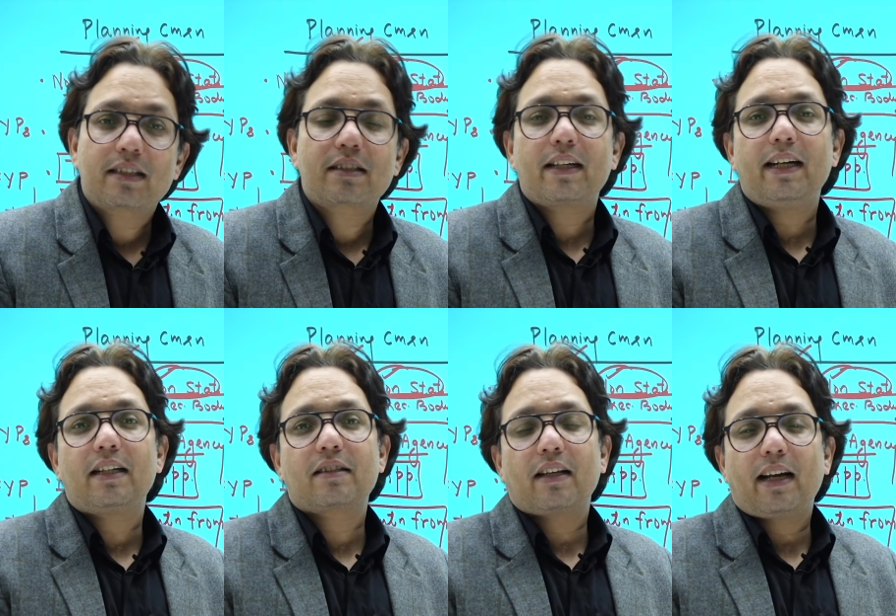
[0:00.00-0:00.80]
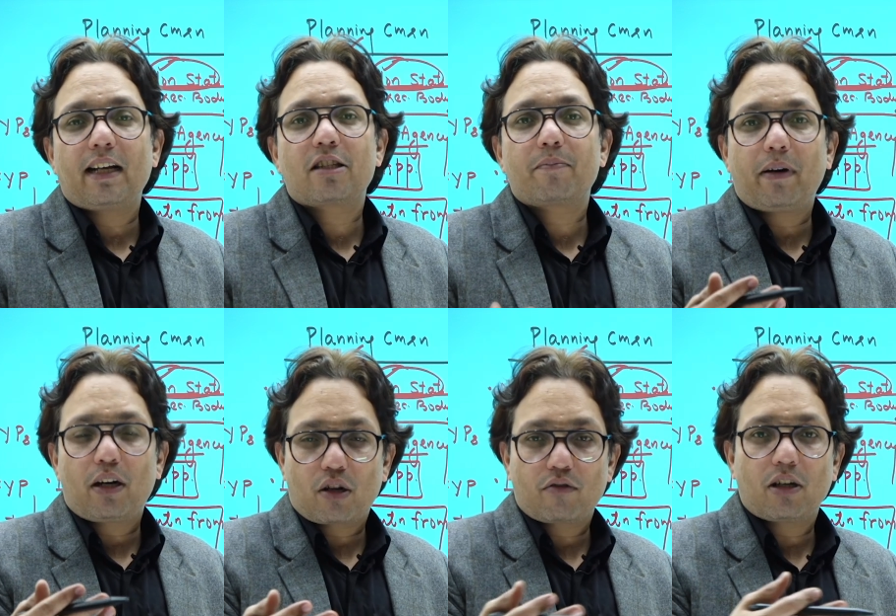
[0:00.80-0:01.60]
states as
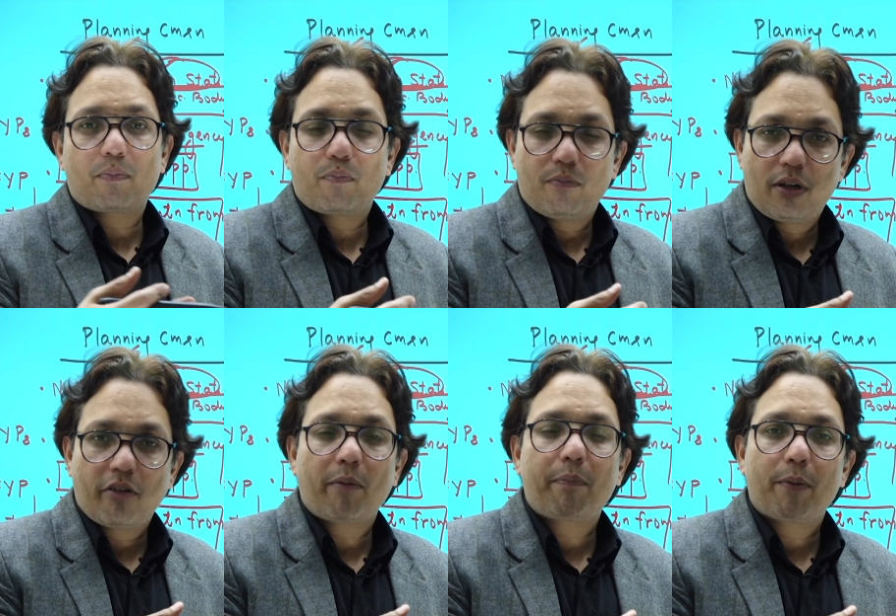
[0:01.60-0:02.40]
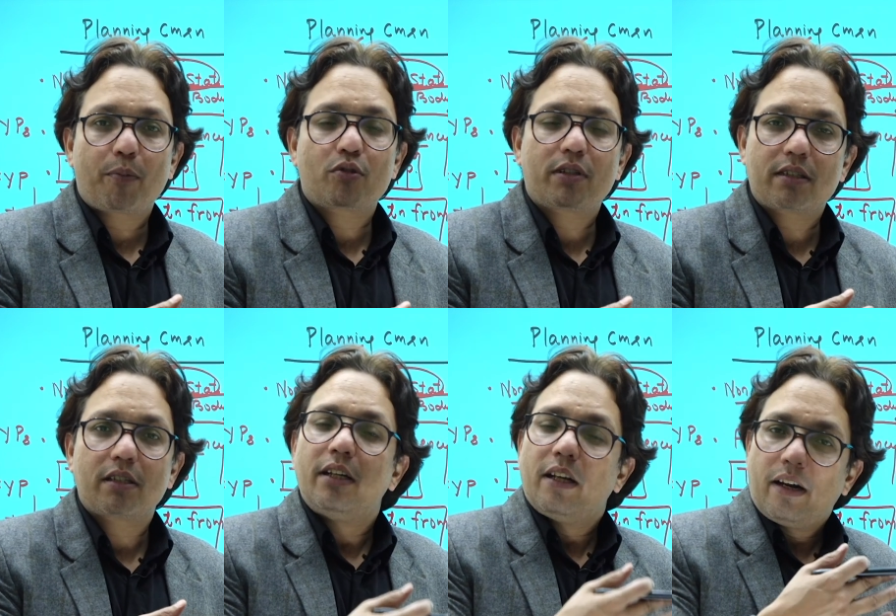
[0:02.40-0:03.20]
part of the development process.
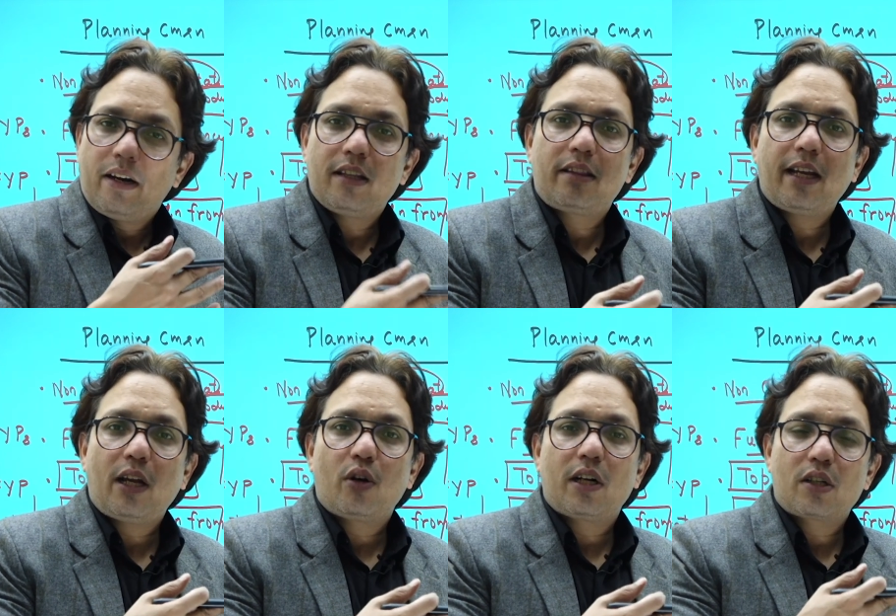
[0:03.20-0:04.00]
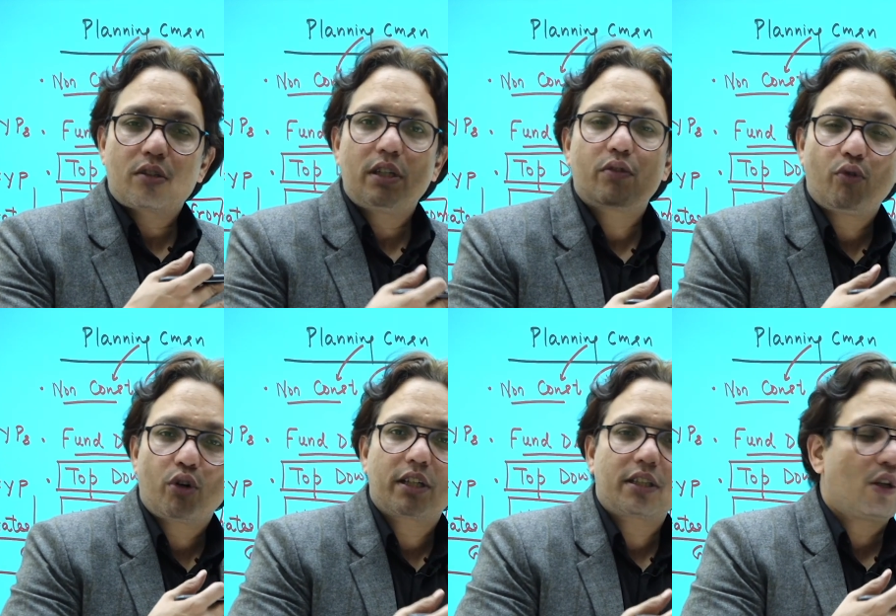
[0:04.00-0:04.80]
NITI Aayog, it's
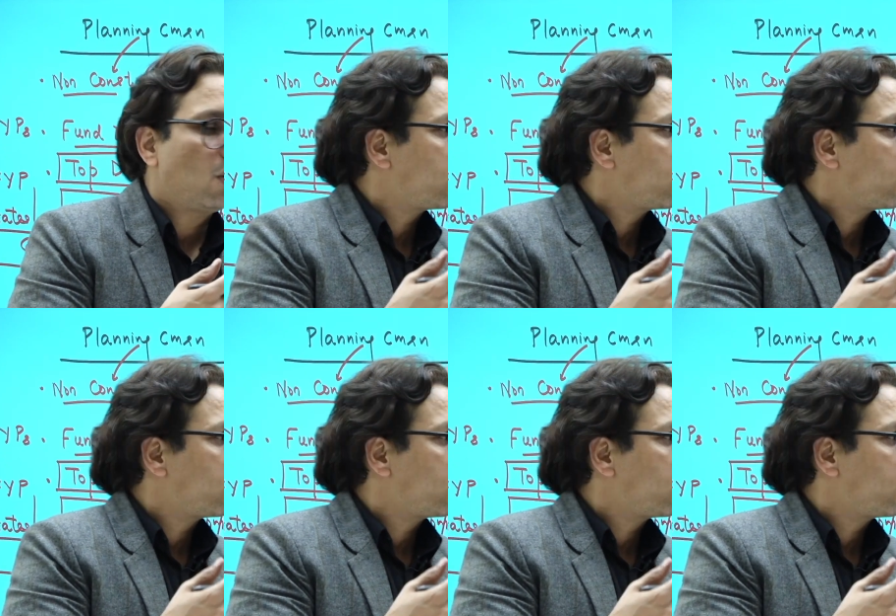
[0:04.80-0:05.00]
focusing on